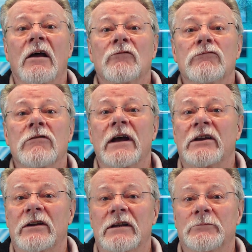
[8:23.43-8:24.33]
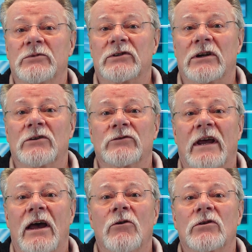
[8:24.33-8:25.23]
writing themselves
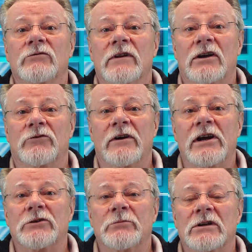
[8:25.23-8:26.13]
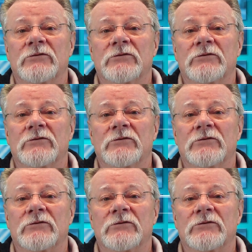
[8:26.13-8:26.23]
out of that arrangement